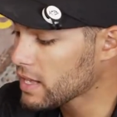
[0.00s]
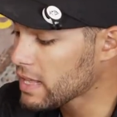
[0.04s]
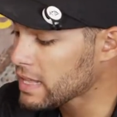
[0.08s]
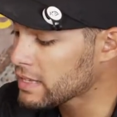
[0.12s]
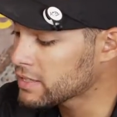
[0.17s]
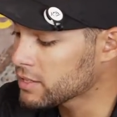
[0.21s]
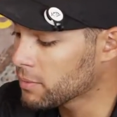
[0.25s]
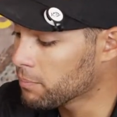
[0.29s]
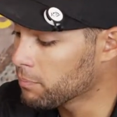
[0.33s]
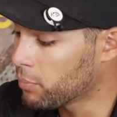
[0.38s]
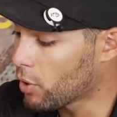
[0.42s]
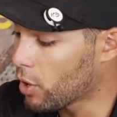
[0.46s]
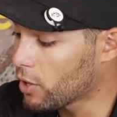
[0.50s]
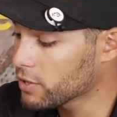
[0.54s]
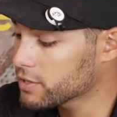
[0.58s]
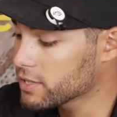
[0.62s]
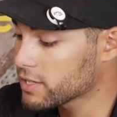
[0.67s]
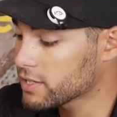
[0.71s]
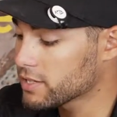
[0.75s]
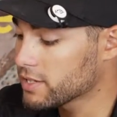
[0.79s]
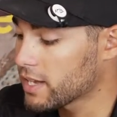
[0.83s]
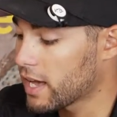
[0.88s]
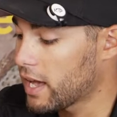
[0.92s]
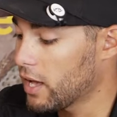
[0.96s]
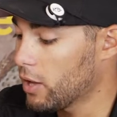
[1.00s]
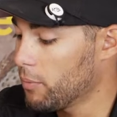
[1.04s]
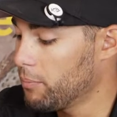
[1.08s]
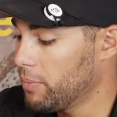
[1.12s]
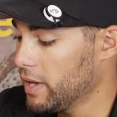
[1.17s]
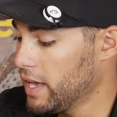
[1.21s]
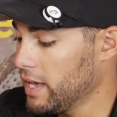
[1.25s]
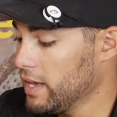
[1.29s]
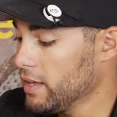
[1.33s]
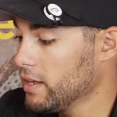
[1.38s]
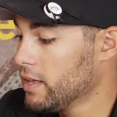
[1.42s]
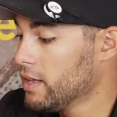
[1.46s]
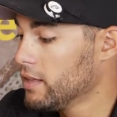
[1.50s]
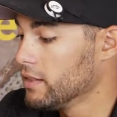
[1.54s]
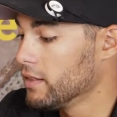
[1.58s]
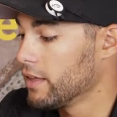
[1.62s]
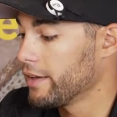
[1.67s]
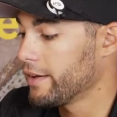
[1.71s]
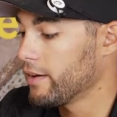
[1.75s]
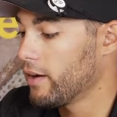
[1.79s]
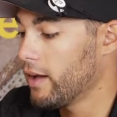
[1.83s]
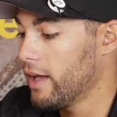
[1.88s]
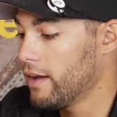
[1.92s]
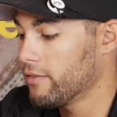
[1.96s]
It's a balsa style bait,
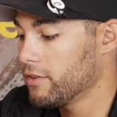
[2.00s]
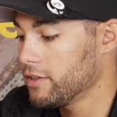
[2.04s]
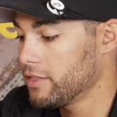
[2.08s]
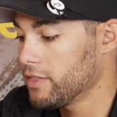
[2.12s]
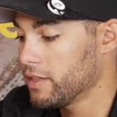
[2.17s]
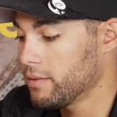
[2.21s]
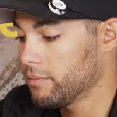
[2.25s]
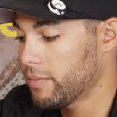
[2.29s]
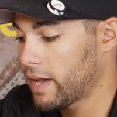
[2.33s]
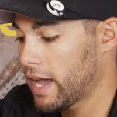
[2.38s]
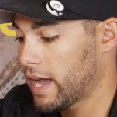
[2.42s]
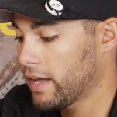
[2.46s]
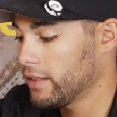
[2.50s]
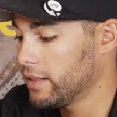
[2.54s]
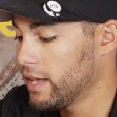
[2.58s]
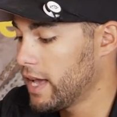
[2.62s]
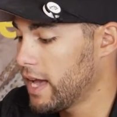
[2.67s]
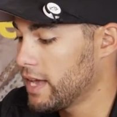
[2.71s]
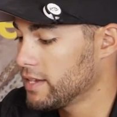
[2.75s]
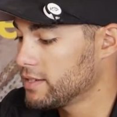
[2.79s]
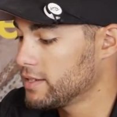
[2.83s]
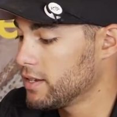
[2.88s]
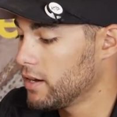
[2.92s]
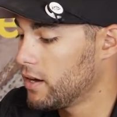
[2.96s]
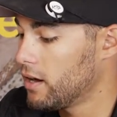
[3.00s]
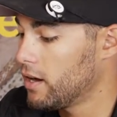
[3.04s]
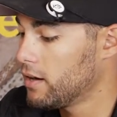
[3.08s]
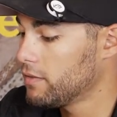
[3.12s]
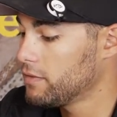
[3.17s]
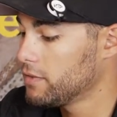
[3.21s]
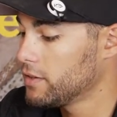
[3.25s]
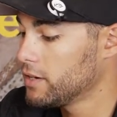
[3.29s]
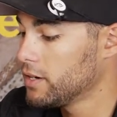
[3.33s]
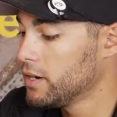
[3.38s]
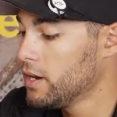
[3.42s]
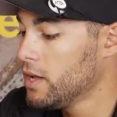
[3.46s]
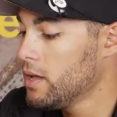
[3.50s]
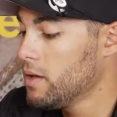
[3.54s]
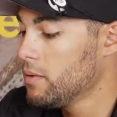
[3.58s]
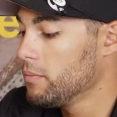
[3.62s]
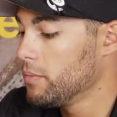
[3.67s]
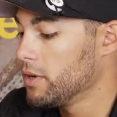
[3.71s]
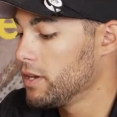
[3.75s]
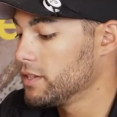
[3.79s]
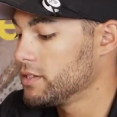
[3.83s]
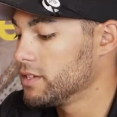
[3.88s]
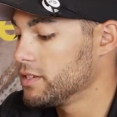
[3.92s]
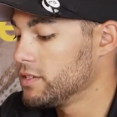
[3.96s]
like everything Bagley has to offer,
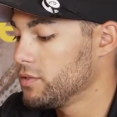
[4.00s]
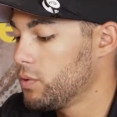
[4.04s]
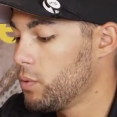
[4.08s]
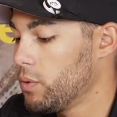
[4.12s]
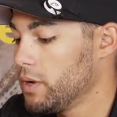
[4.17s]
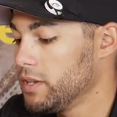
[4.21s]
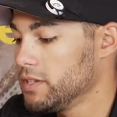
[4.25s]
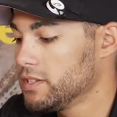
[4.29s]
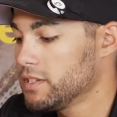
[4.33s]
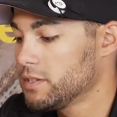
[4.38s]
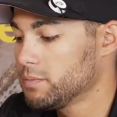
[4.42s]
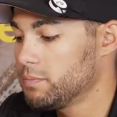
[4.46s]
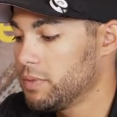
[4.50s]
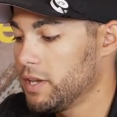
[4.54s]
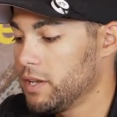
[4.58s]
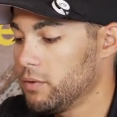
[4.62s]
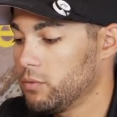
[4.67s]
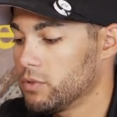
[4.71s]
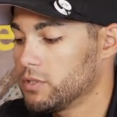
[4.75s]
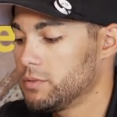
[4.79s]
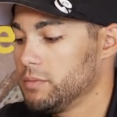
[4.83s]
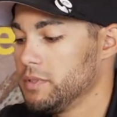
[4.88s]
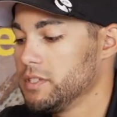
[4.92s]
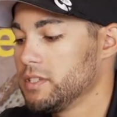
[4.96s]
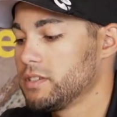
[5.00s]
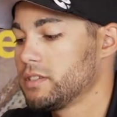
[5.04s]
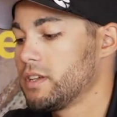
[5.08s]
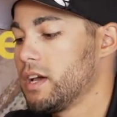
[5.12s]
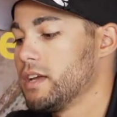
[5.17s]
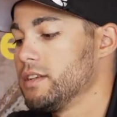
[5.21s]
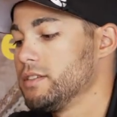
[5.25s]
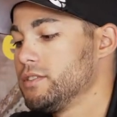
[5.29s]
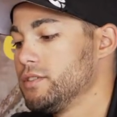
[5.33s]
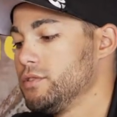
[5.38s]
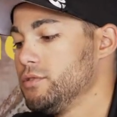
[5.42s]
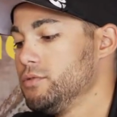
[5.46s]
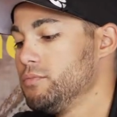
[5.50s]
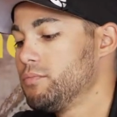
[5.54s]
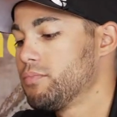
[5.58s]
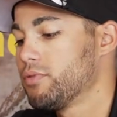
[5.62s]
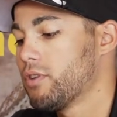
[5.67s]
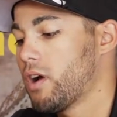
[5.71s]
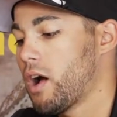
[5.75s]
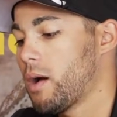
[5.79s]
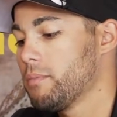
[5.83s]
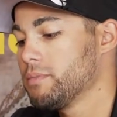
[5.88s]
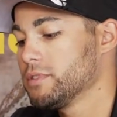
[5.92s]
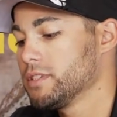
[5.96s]
but it's a twin spin, which means it's got two
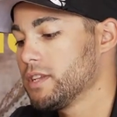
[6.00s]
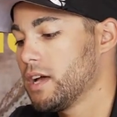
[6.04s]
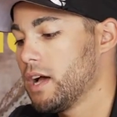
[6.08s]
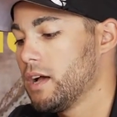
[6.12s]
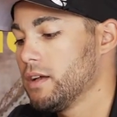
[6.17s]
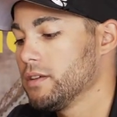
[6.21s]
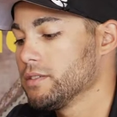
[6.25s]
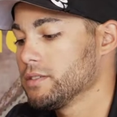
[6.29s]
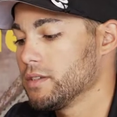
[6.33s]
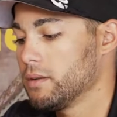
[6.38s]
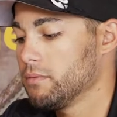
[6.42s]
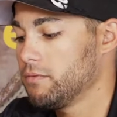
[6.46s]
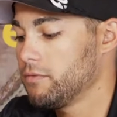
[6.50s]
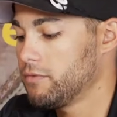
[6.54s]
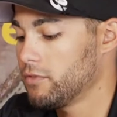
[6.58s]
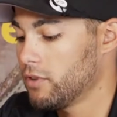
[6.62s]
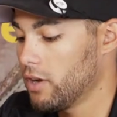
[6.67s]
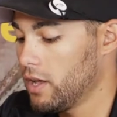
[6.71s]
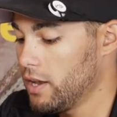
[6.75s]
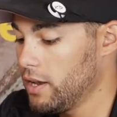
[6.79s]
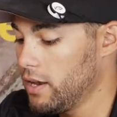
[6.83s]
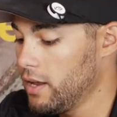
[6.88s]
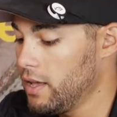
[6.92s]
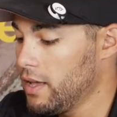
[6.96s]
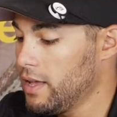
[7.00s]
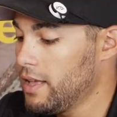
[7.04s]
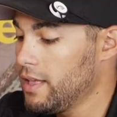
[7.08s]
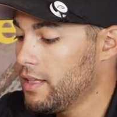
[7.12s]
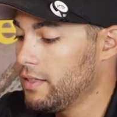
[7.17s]
prop styles up front.